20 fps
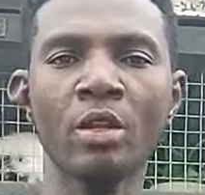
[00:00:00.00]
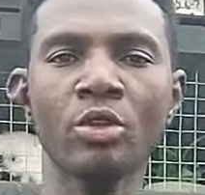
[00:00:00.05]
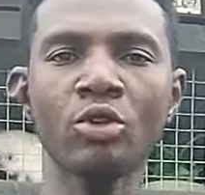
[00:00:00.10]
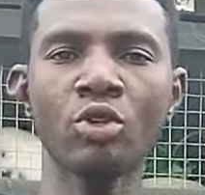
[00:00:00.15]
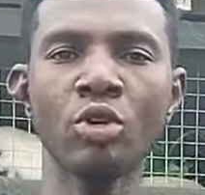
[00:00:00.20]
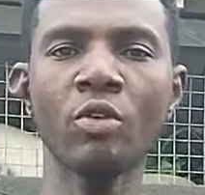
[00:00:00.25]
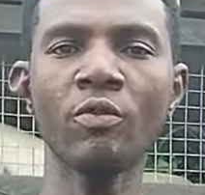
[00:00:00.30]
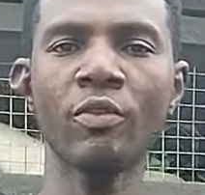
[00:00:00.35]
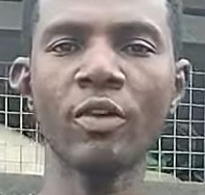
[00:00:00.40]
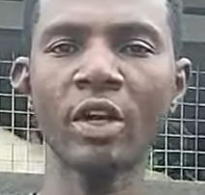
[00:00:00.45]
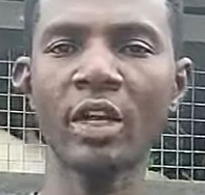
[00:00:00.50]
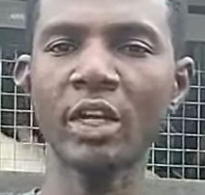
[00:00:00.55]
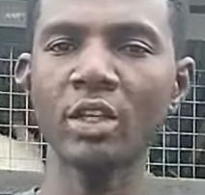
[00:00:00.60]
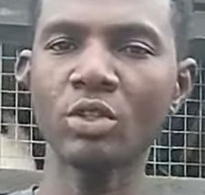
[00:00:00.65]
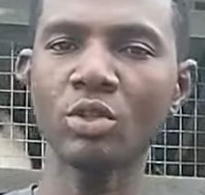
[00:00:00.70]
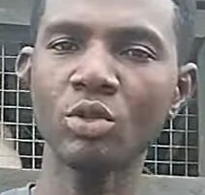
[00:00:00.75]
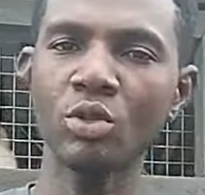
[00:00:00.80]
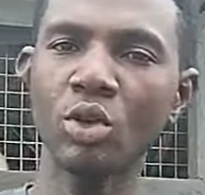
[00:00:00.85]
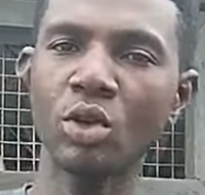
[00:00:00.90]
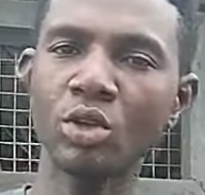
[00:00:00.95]
Don't
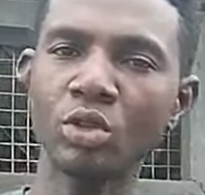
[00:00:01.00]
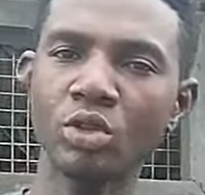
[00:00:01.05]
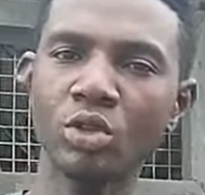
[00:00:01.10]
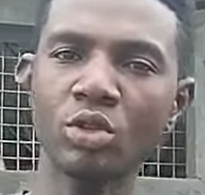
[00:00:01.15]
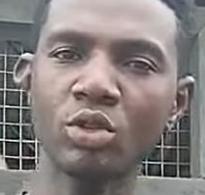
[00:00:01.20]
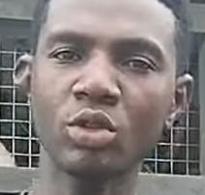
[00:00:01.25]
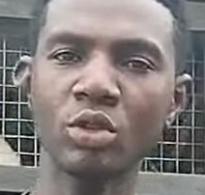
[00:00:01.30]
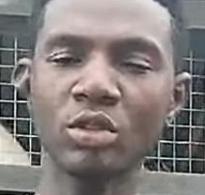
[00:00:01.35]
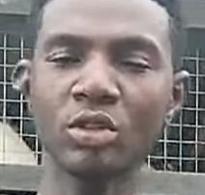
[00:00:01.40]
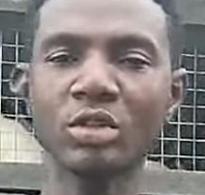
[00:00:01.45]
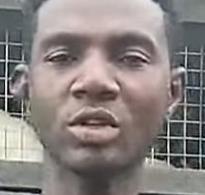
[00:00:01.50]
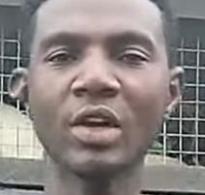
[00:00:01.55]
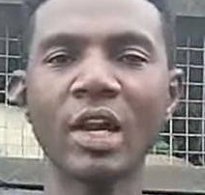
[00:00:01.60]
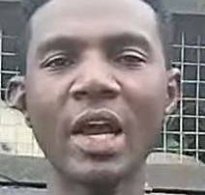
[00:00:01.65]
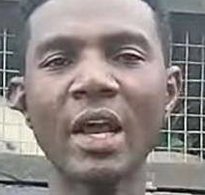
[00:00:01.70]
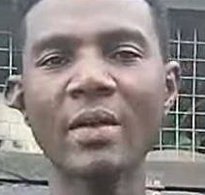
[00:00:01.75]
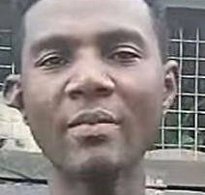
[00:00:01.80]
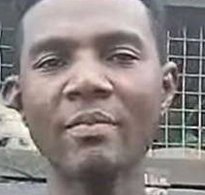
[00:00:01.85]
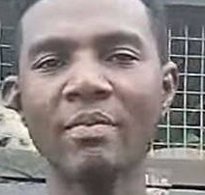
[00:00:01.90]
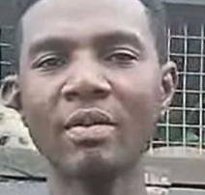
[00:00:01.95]
forget to also
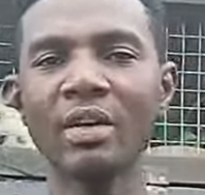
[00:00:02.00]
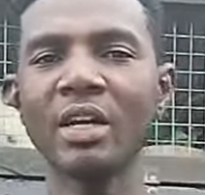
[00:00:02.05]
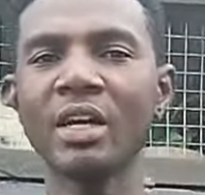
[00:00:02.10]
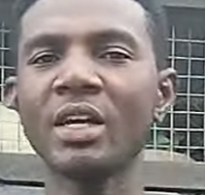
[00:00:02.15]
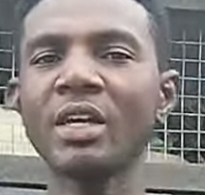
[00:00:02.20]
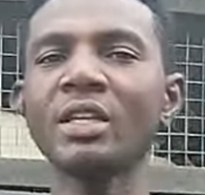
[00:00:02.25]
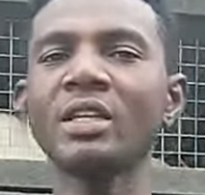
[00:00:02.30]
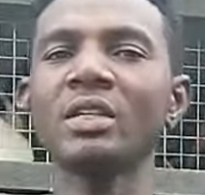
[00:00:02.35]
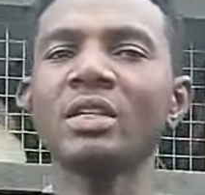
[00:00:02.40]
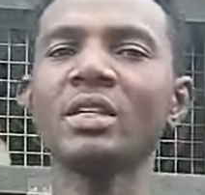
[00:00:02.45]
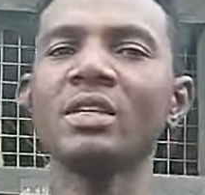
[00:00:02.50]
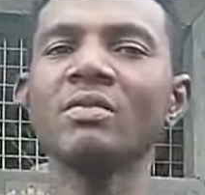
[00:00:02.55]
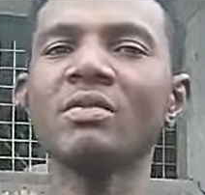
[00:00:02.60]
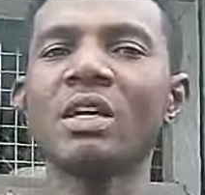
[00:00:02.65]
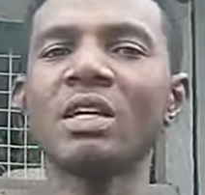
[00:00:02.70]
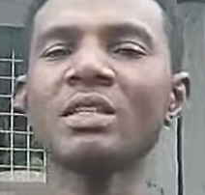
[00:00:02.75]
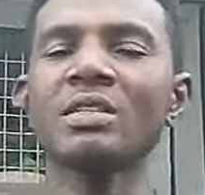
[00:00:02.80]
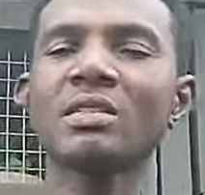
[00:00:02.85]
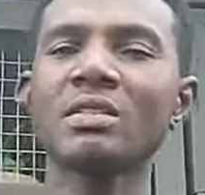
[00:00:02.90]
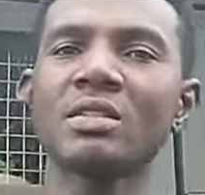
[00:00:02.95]
subscribe and give
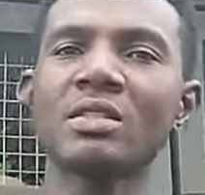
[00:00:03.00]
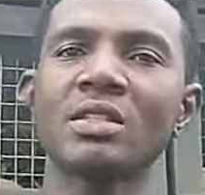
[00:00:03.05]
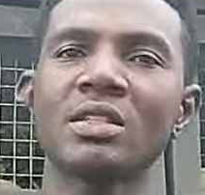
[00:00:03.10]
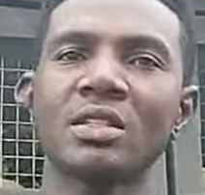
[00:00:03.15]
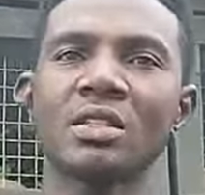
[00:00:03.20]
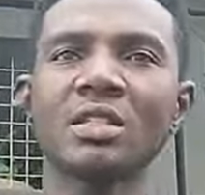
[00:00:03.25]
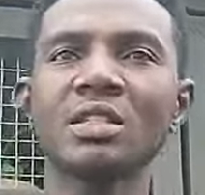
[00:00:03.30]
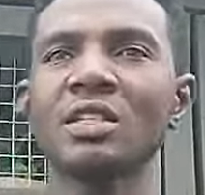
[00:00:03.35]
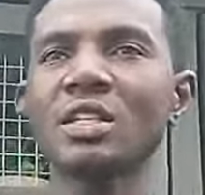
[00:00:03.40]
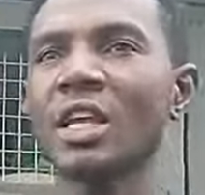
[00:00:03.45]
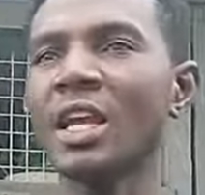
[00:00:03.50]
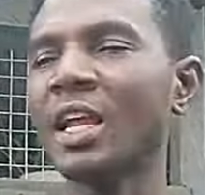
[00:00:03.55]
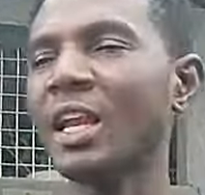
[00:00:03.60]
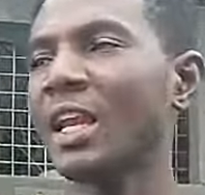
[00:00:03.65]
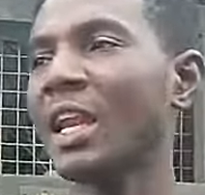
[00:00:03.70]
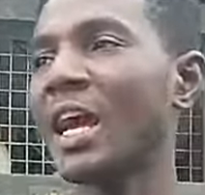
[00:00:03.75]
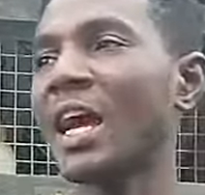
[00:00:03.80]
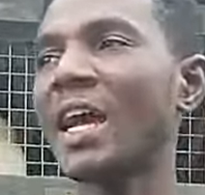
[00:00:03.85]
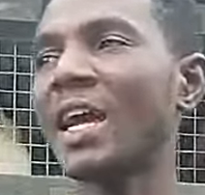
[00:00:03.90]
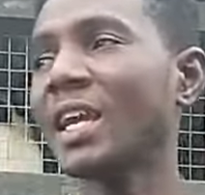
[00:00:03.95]
us a
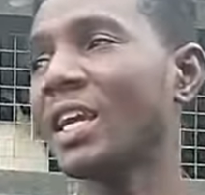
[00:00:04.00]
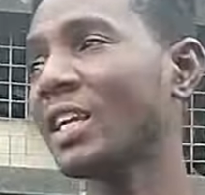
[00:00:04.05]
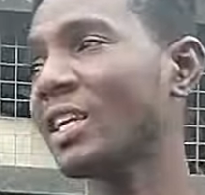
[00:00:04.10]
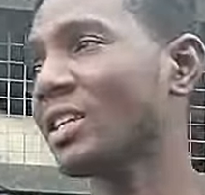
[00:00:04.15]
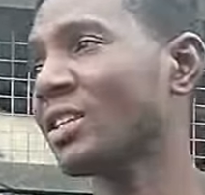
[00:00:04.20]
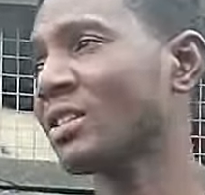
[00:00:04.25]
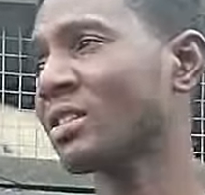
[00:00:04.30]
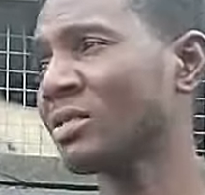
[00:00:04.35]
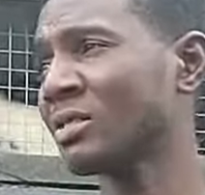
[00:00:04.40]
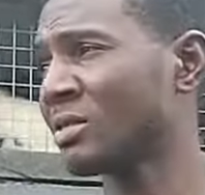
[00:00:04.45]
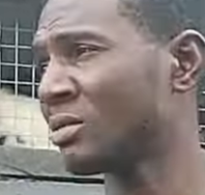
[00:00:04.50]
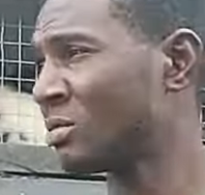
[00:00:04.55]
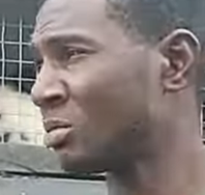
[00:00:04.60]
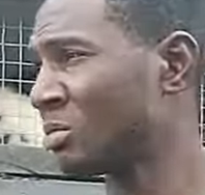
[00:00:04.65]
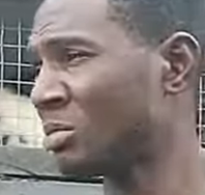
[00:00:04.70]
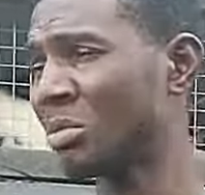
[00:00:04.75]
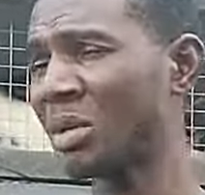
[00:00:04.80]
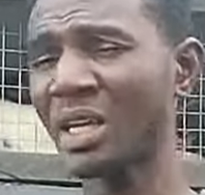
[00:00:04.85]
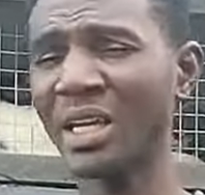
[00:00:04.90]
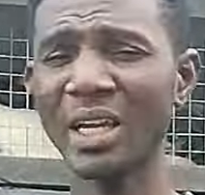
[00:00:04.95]
like,
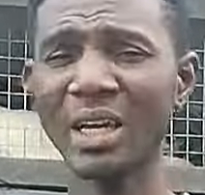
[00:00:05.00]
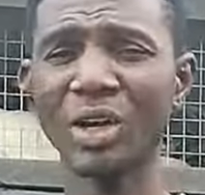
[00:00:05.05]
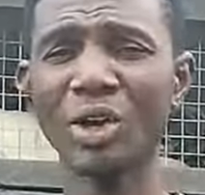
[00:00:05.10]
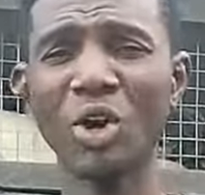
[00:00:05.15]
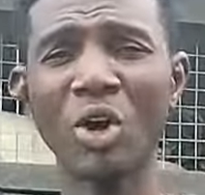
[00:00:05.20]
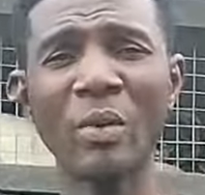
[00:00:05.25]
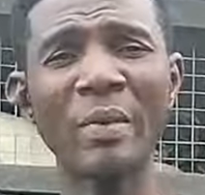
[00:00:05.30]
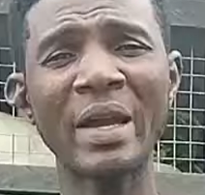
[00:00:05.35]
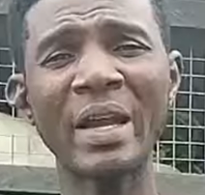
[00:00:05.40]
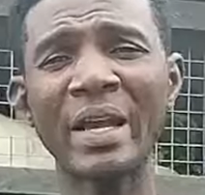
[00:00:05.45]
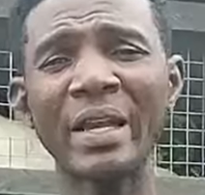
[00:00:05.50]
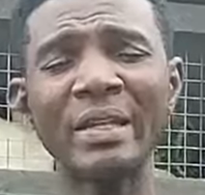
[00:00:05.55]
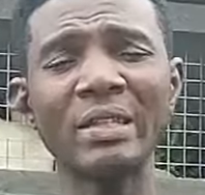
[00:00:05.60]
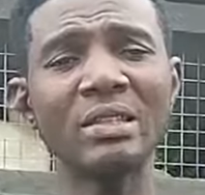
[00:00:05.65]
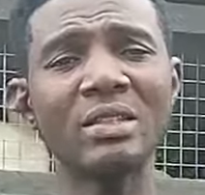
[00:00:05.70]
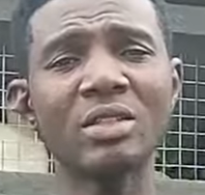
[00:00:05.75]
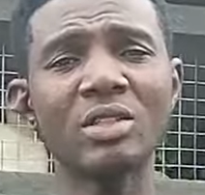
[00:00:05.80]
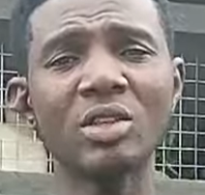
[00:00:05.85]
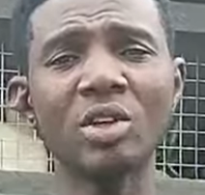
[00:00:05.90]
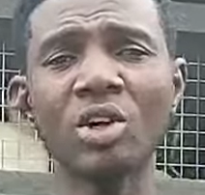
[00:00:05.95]
make a
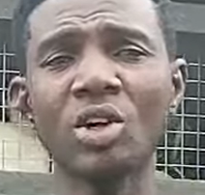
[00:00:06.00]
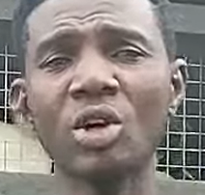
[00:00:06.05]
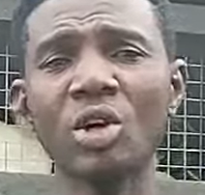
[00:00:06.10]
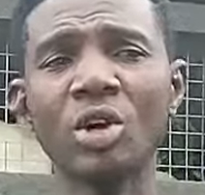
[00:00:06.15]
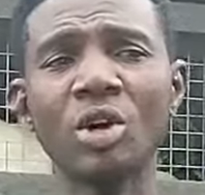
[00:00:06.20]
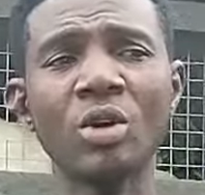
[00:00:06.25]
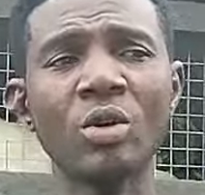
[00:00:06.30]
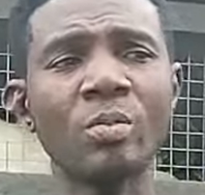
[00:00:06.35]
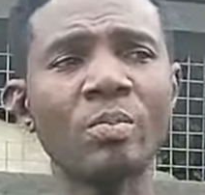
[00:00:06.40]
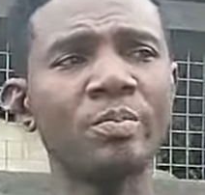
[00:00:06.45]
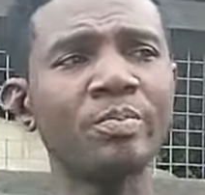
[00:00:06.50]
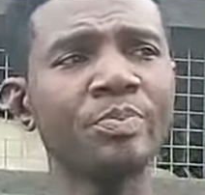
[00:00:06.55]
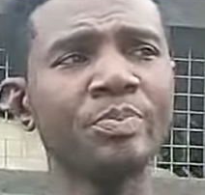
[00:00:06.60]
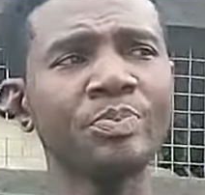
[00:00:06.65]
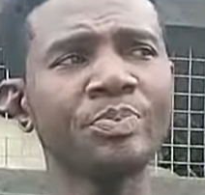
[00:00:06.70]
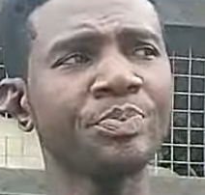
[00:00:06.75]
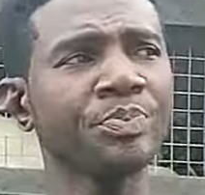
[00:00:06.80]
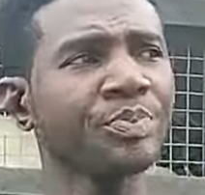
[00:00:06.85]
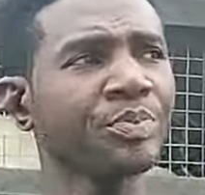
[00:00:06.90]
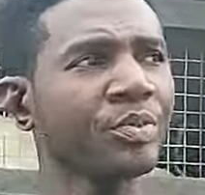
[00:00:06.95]
comment or
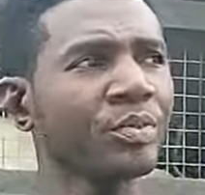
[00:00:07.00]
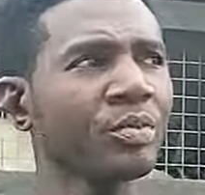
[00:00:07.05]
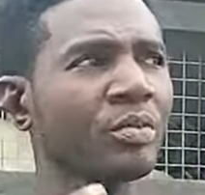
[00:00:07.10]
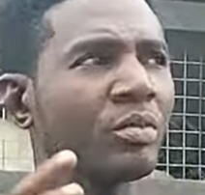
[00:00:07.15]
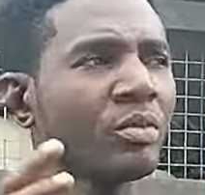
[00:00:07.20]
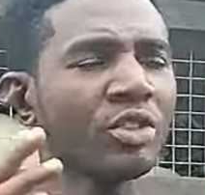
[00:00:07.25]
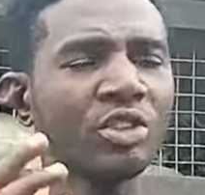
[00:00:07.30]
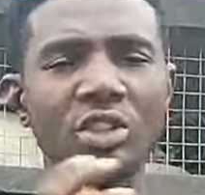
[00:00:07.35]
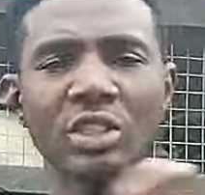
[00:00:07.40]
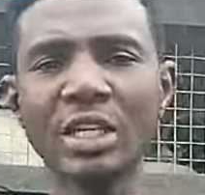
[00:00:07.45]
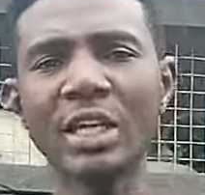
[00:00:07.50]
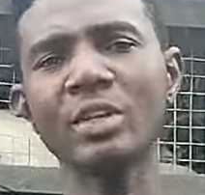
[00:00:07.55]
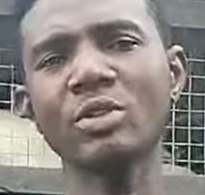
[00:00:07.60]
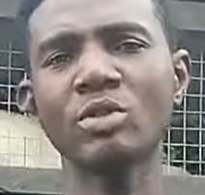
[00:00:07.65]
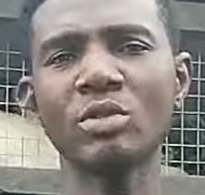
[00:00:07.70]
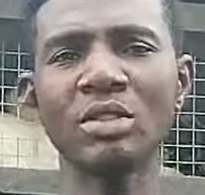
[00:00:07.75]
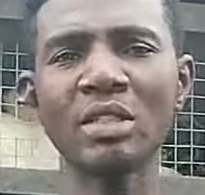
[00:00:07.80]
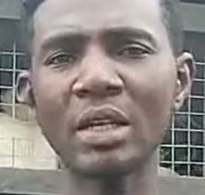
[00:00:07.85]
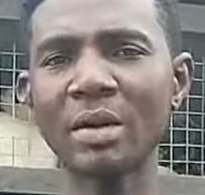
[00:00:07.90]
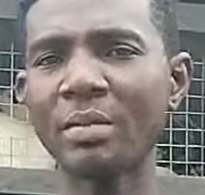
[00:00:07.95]
share
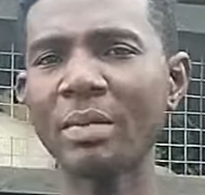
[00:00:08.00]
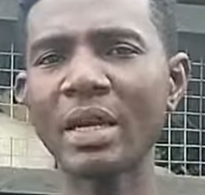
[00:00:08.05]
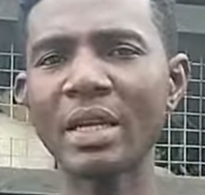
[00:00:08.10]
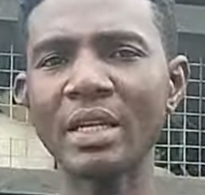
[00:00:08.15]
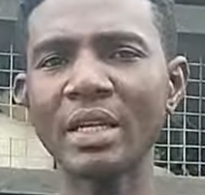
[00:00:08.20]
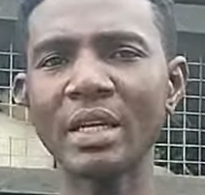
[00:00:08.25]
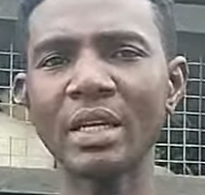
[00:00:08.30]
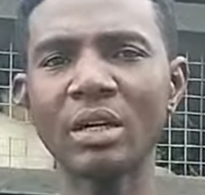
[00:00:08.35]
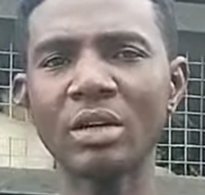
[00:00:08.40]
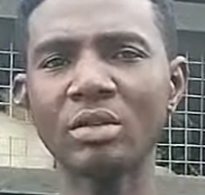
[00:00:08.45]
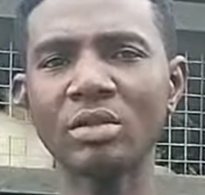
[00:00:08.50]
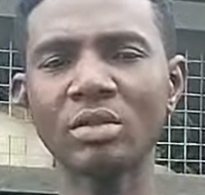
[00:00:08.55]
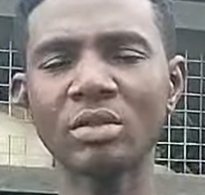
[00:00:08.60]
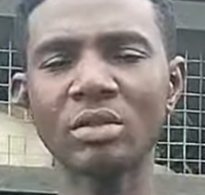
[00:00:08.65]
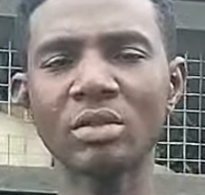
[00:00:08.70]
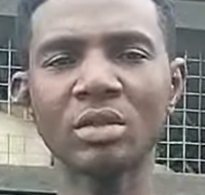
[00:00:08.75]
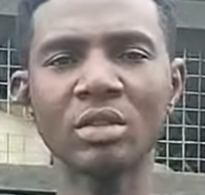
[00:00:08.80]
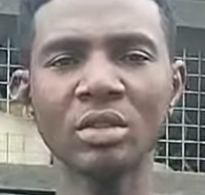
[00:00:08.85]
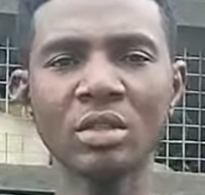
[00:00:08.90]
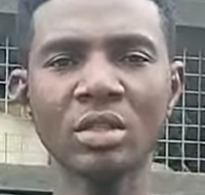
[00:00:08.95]
to somebody else